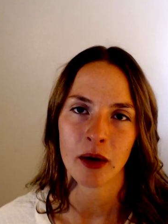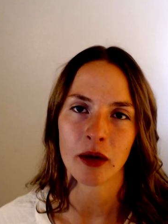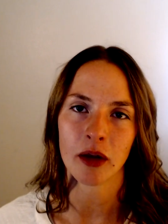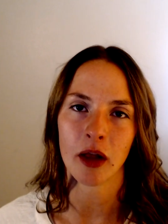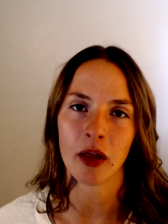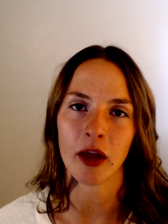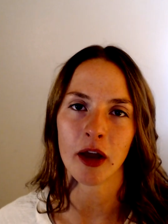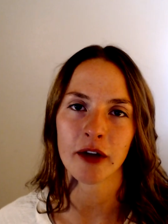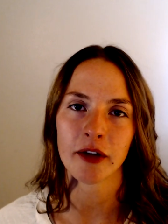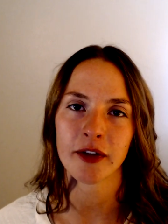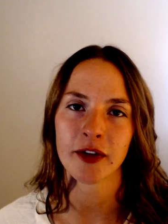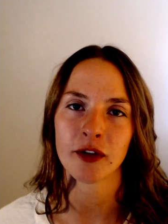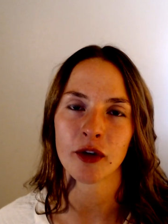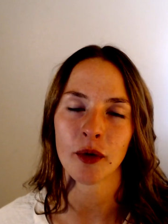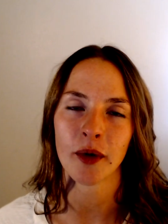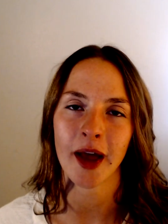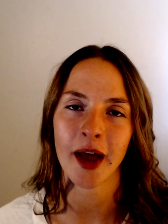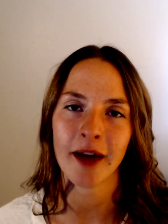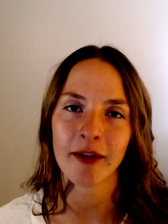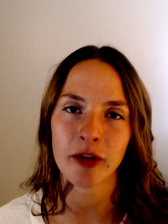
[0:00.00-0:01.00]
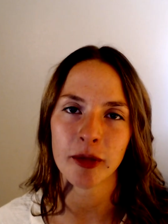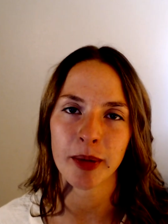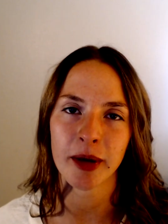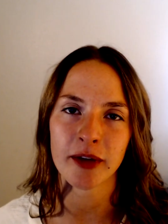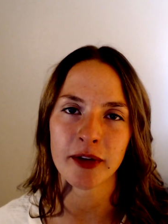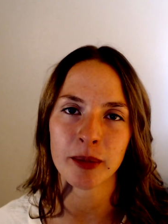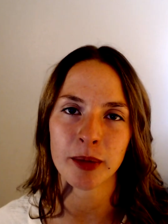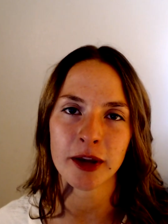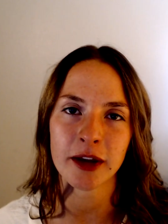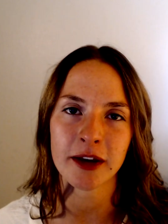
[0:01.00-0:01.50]
A lot of us don't have the
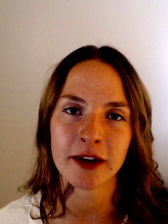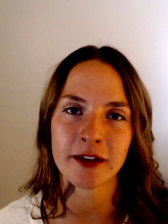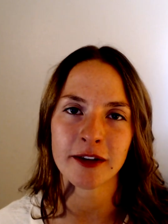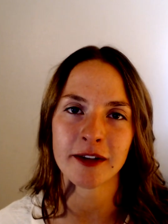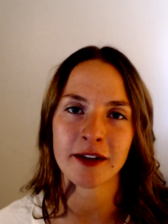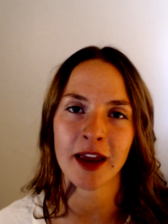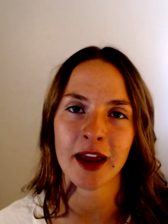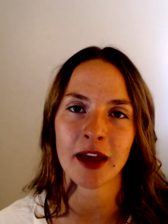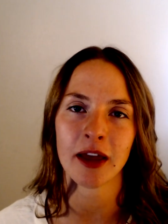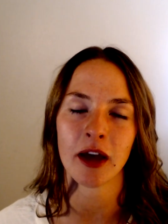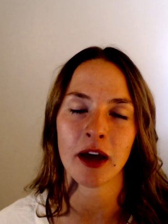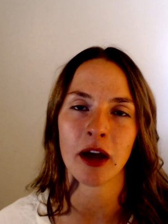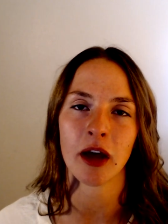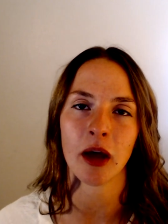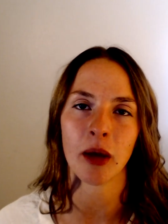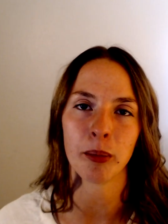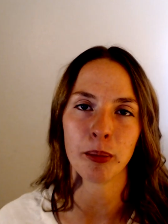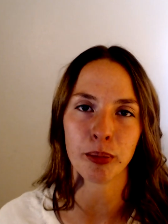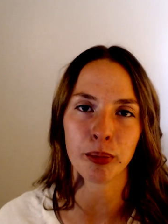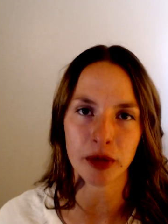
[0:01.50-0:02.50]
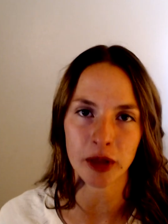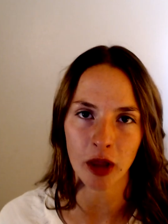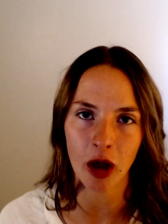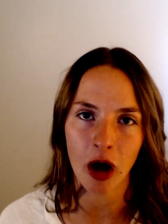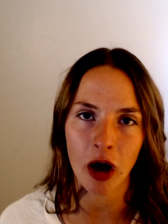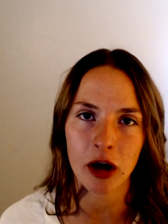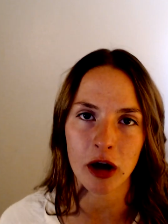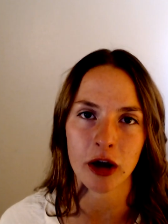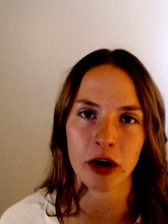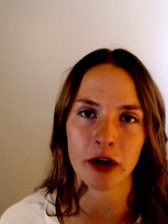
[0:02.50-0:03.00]
possibility to take a
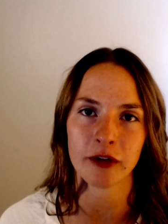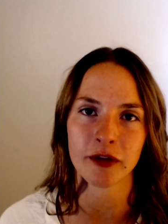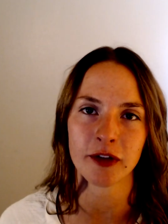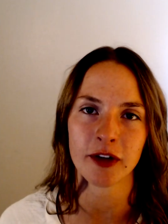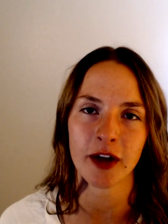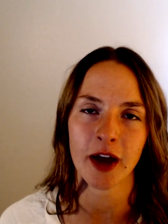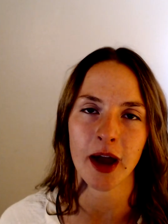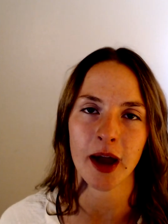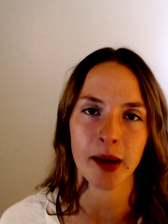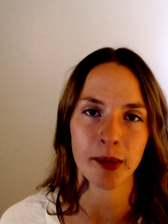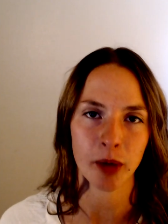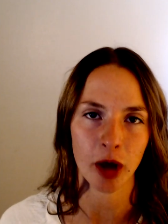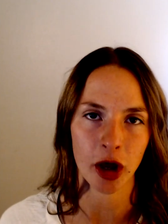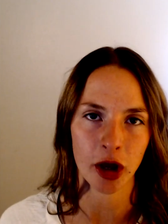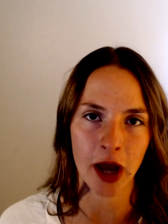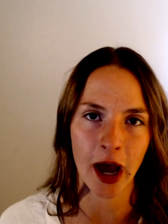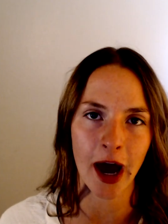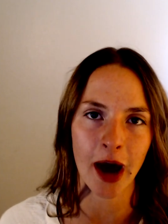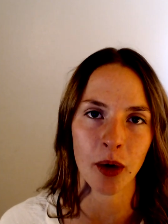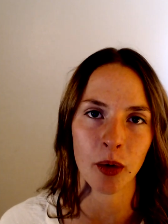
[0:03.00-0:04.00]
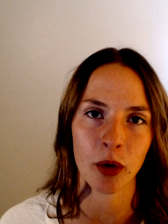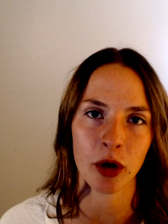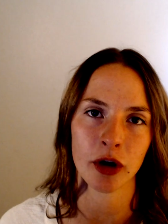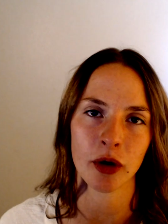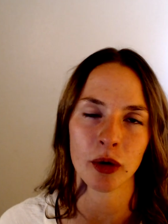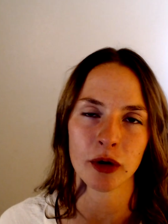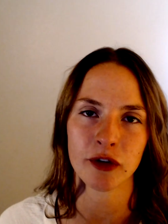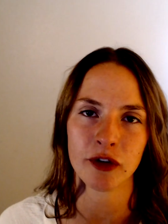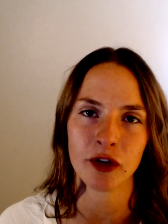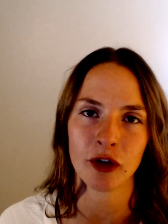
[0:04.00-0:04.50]
block of time, an hour or
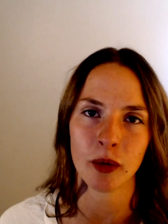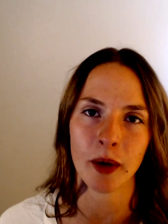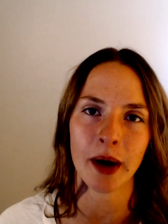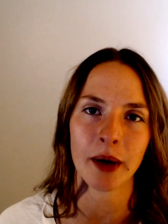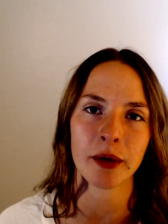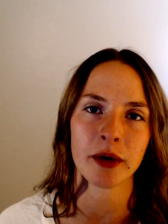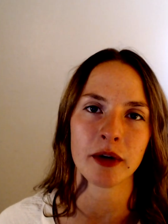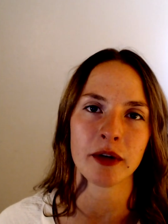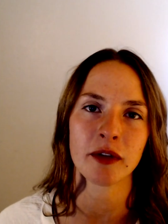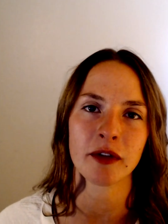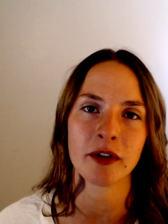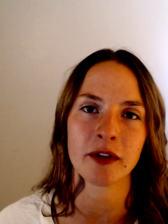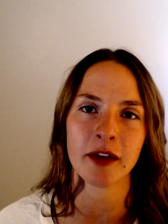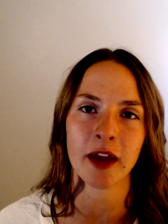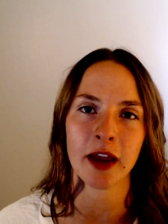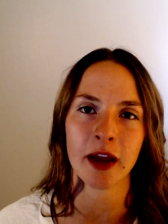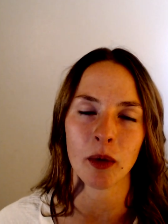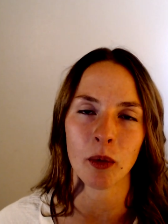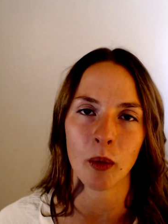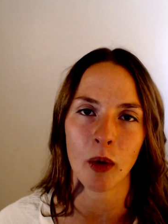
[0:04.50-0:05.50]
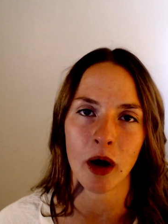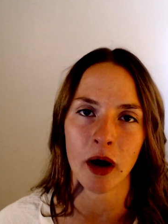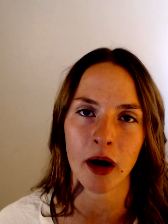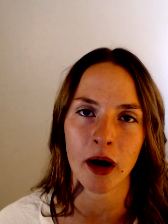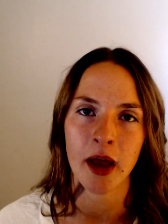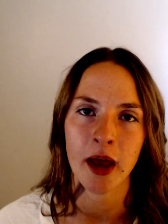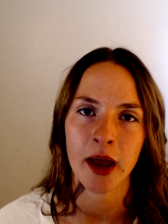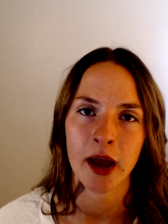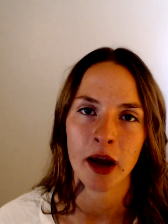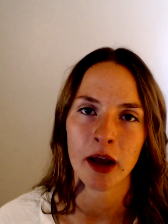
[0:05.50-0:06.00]
2 hours to take a walk.
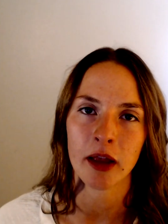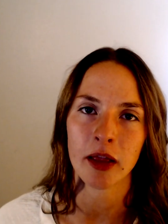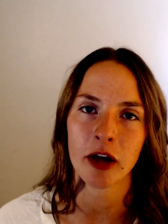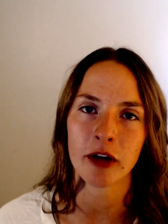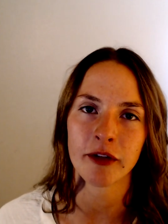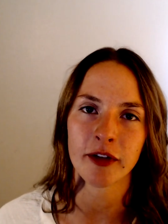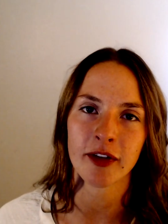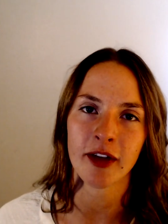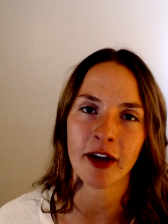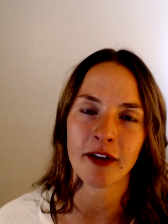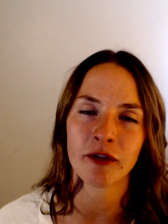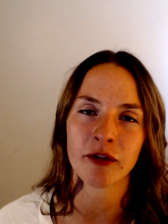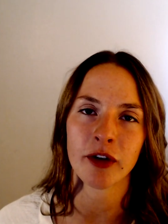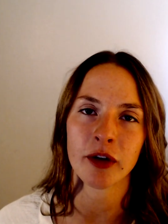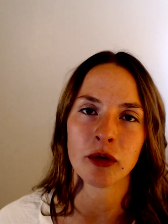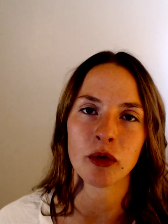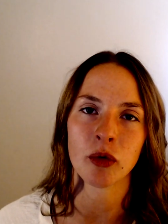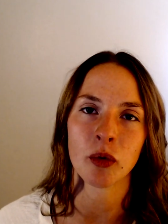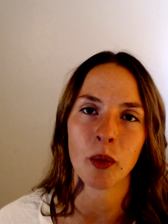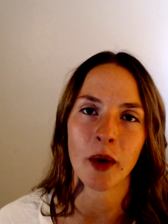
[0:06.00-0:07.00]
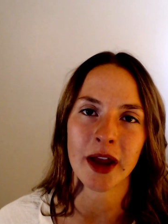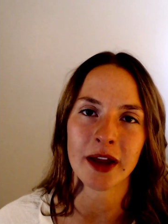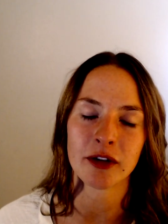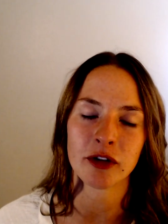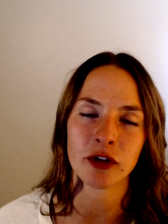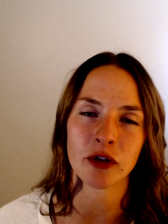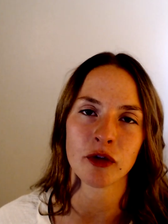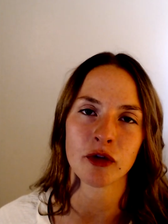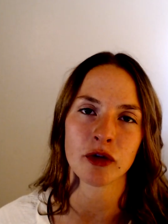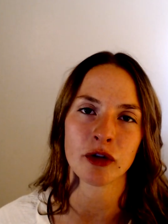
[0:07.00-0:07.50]
A lot of us haven't found a way
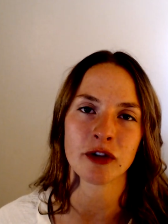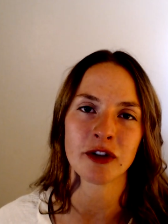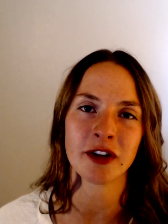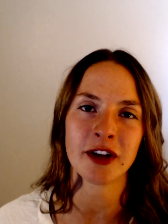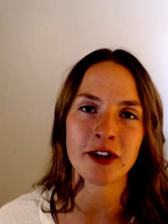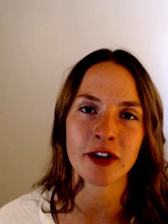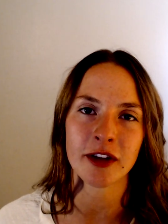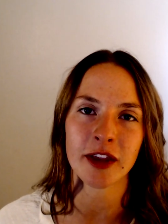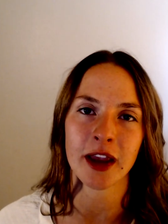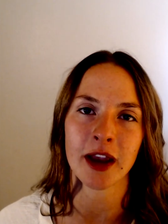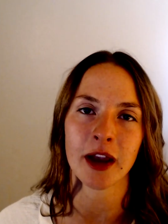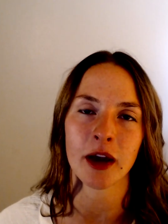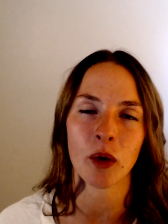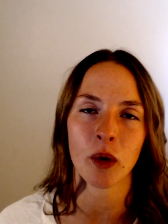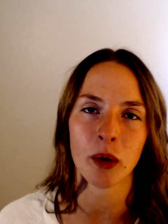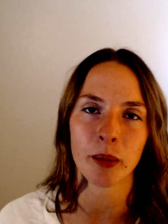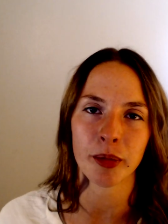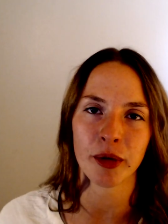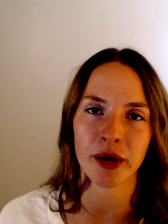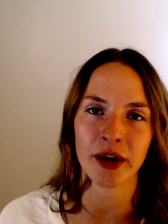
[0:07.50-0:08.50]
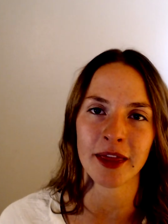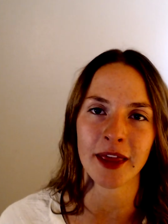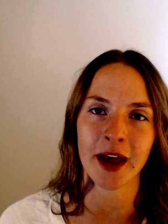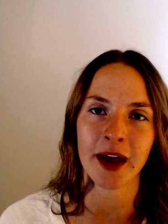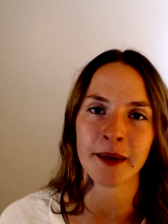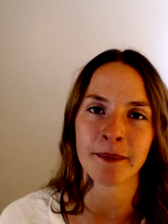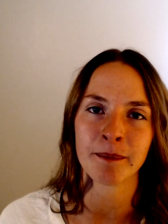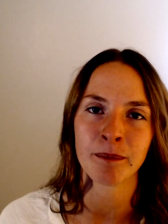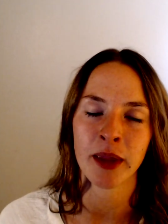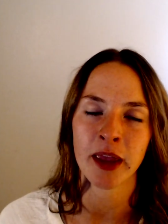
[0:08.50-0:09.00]
to strategically incorporate
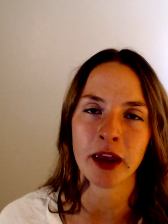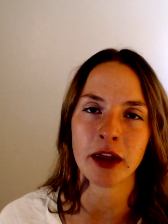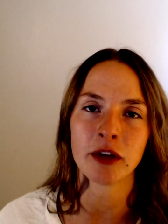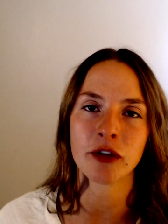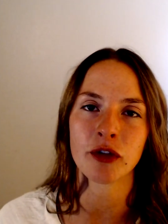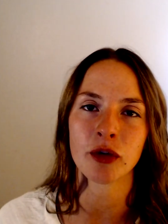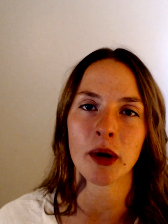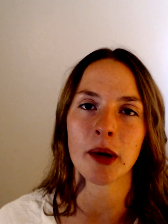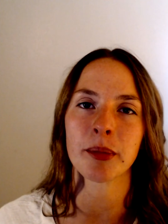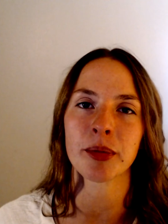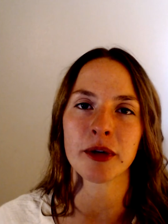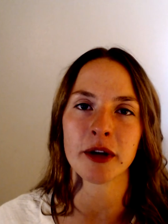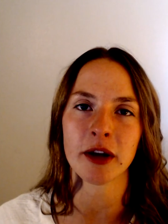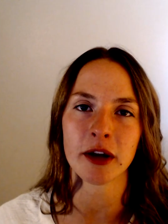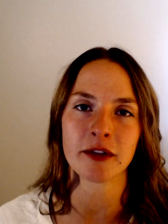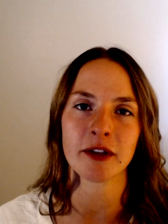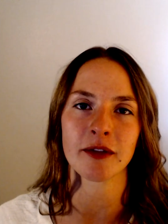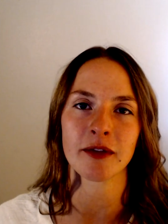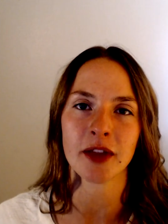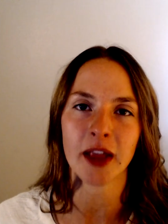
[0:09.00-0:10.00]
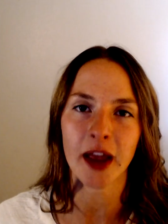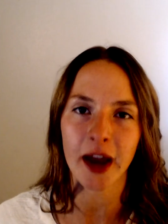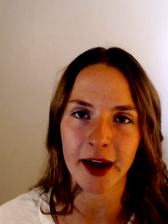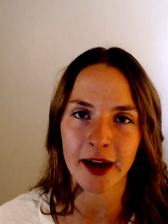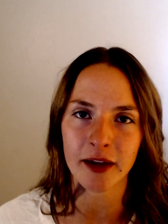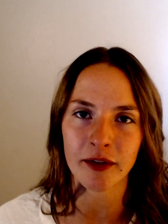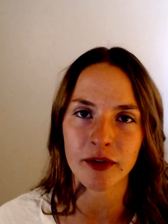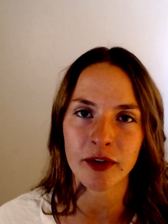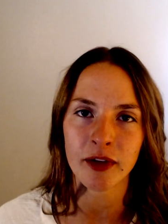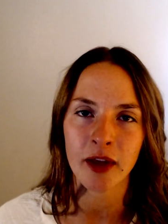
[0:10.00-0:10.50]
that into our productive
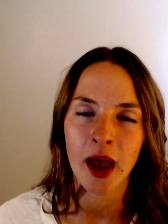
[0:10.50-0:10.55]
lives,